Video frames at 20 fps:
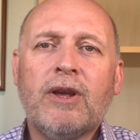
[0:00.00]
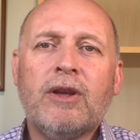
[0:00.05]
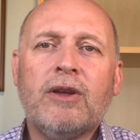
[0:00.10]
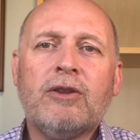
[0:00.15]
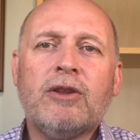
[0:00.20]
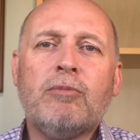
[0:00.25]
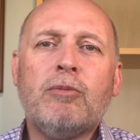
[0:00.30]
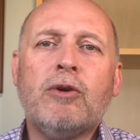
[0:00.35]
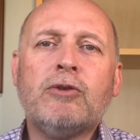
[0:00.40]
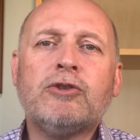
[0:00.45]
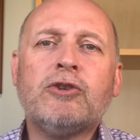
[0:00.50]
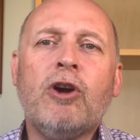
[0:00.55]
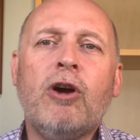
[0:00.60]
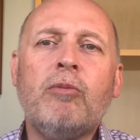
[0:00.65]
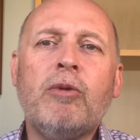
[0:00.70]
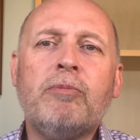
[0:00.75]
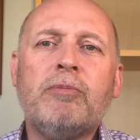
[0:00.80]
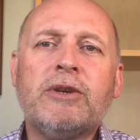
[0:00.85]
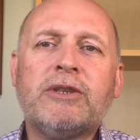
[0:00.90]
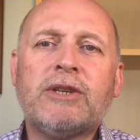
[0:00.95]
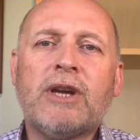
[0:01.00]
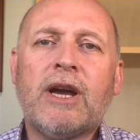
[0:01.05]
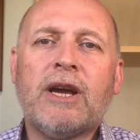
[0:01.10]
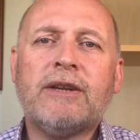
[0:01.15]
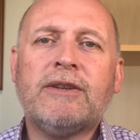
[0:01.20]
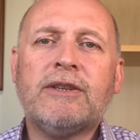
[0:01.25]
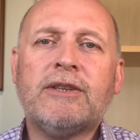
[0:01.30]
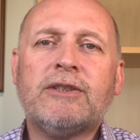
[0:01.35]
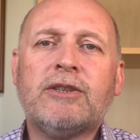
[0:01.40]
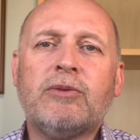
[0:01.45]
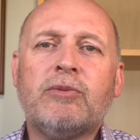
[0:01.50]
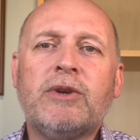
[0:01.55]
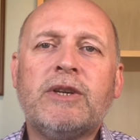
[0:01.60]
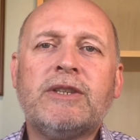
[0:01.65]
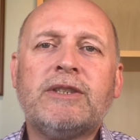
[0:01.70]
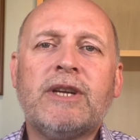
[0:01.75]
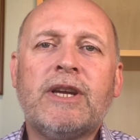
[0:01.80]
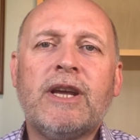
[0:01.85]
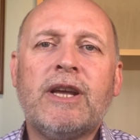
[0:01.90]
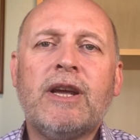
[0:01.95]
The most common bursitis that we
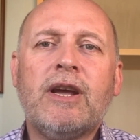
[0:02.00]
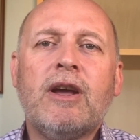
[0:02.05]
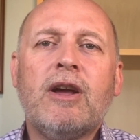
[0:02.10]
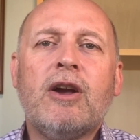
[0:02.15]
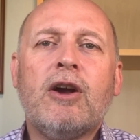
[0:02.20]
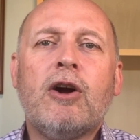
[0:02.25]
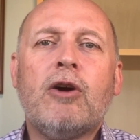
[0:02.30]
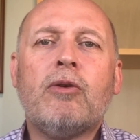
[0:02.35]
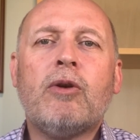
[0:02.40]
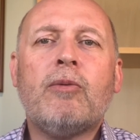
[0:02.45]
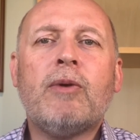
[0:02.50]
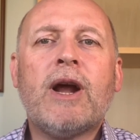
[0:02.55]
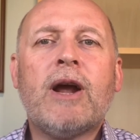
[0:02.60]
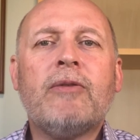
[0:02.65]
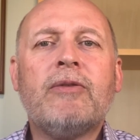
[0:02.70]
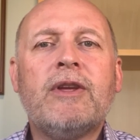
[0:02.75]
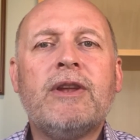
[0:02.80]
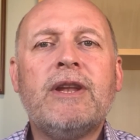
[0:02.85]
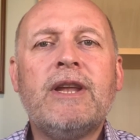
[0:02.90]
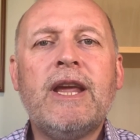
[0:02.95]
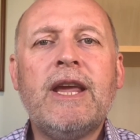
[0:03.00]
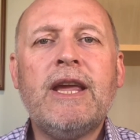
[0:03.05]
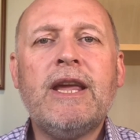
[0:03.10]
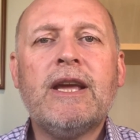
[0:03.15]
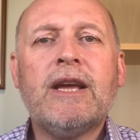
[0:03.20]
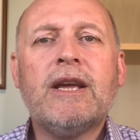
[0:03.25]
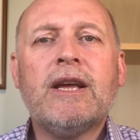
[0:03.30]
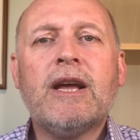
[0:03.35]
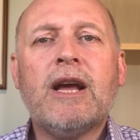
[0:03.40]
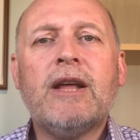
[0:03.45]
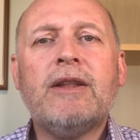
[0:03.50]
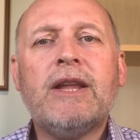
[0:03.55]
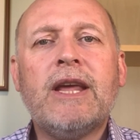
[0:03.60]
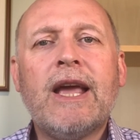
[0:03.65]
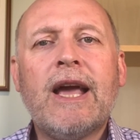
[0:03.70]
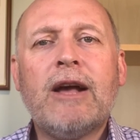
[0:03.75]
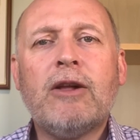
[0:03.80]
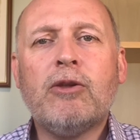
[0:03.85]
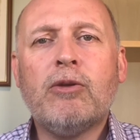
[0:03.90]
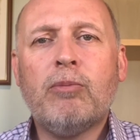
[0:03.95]
see are around the knee and
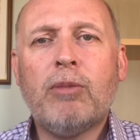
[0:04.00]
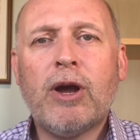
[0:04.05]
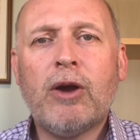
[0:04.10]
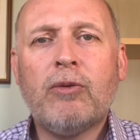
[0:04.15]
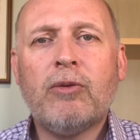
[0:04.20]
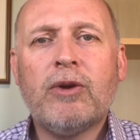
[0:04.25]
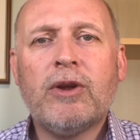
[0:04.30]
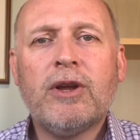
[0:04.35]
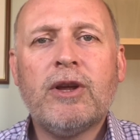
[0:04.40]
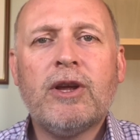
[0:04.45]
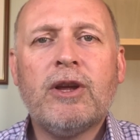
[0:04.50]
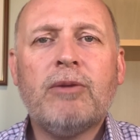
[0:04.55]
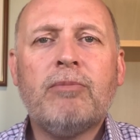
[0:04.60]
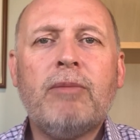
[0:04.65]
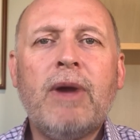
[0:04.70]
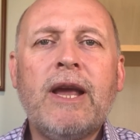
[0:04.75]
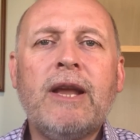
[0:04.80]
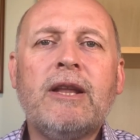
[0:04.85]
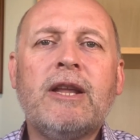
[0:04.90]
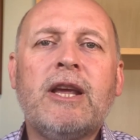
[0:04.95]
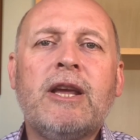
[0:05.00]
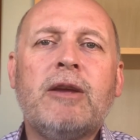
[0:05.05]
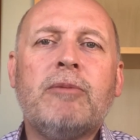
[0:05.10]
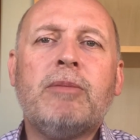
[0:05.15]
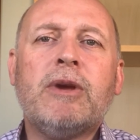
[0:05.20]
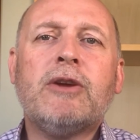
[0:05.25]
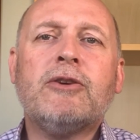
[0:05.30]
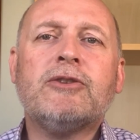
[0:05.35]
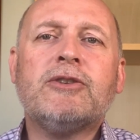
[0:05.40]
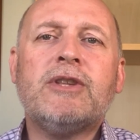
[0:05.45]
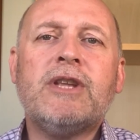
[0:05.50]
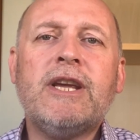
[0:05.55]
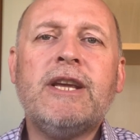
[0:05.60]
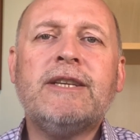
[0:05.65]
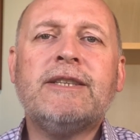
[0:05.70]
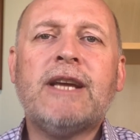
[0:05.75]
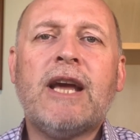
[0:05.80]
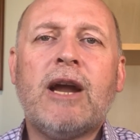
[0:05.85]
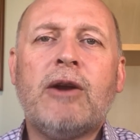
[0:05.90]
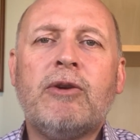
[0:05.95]
the elbow, mainly because
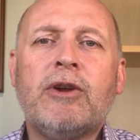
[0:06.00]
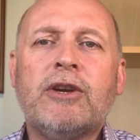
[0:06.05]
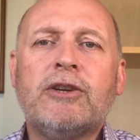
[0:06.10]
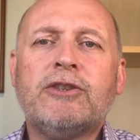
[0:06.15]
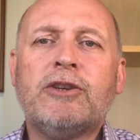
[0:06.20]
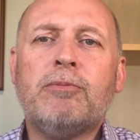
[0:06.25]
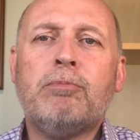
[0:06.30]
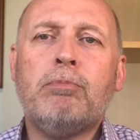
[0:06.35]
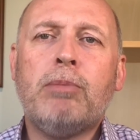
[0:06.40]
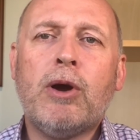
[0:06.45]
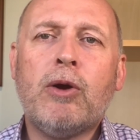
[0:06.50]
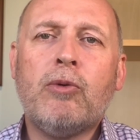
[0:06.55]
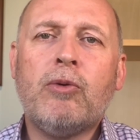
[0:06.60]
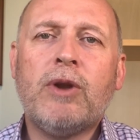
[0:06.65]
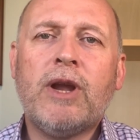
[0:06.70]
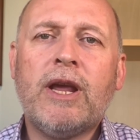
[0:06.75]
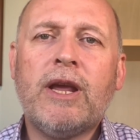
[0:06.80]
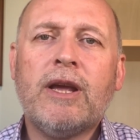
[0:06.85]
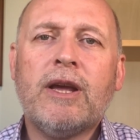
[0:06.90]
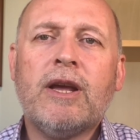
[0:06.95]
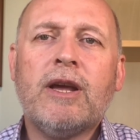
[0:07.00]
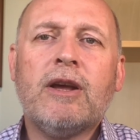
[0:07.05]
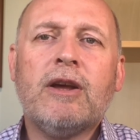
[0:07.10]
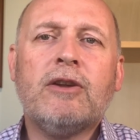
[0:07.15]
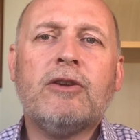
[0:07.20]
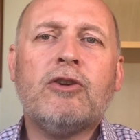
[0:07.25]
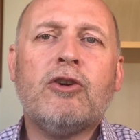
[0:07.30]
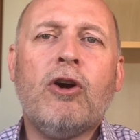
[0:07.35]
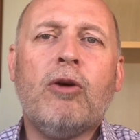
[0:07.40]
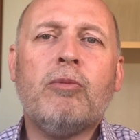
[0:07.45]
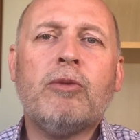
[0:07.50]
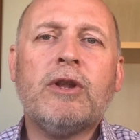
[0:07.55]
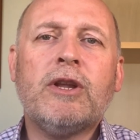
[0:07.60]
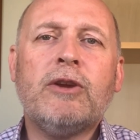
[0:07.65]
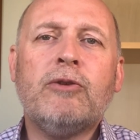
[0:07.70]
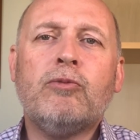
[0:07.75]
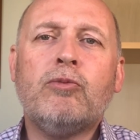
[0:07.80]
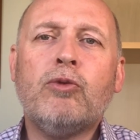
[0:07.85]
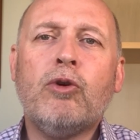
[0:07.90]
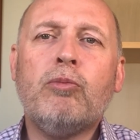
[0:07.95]
these areas are bony and
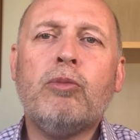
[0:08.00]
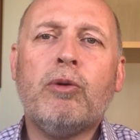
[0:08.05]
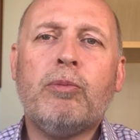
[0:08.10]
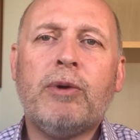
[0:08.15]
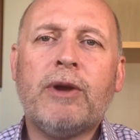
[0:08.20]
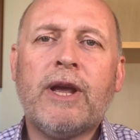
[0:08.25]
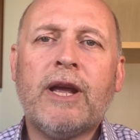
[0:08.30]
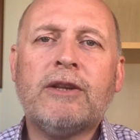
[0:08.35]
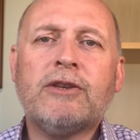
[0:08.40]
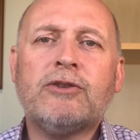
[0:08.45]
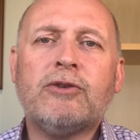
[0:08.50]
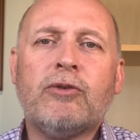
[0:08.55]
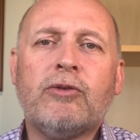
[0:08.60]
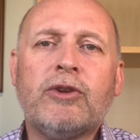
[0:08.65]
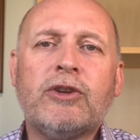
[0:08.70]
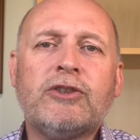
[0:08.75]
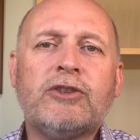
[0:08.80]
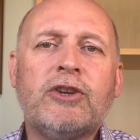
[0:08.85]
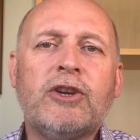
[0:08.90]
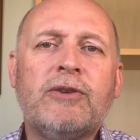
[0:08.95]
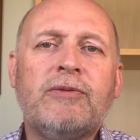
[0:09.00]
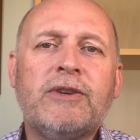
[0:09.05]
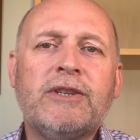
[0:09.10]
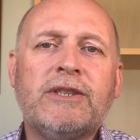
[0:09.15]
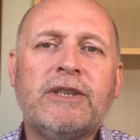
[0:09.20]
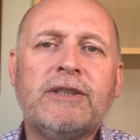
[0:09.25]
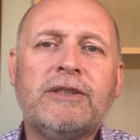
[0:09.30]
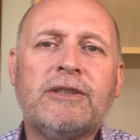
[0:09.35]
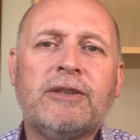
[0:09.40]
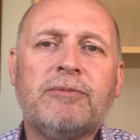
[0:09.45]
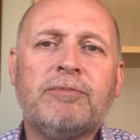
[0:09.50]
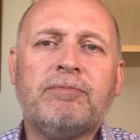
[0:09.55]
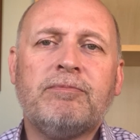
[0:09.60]
commonly rub up against other surfaces.